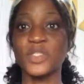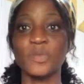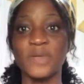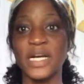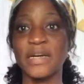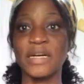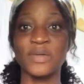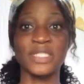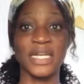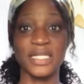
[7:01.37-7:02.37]
should be
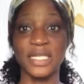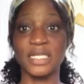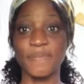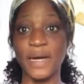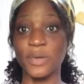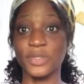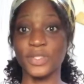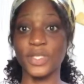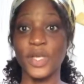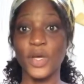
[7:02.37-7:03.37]
around £36.
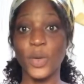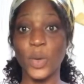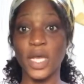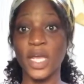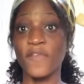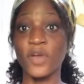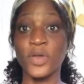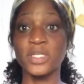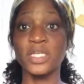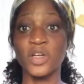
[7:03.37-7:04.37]
Okay, if you're
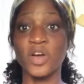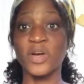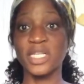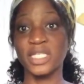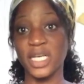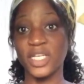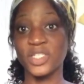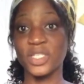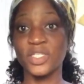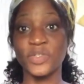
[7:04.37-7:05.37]
using the current
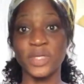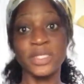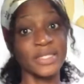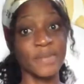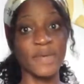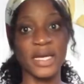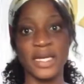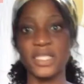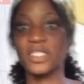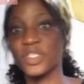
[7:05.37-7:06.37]
exchange rate, CBN
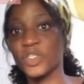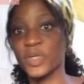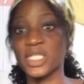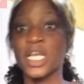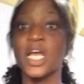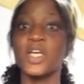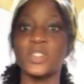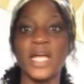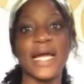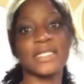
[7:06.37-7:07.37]
exchange rate.
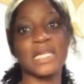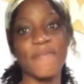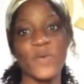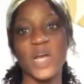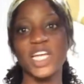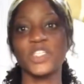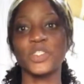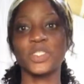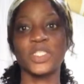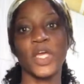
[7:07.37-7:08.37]
So guys, let me quickly
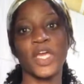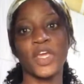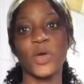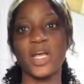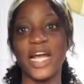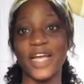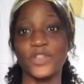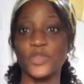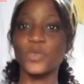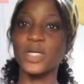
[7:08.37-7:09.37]
take you guys
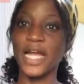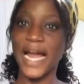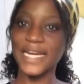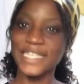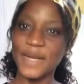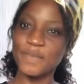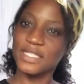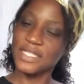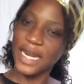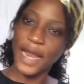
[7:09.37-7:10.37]
through the items
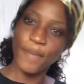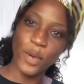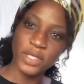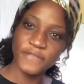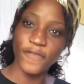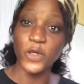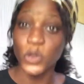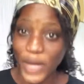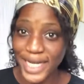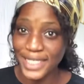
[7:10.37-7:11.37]
that I bought for
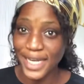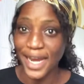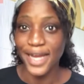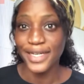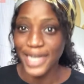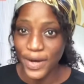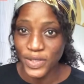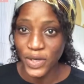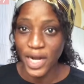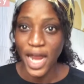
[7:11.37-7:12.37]

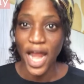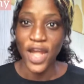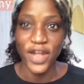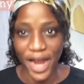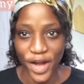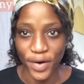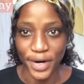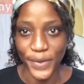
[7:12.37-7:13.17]
20,000 naira.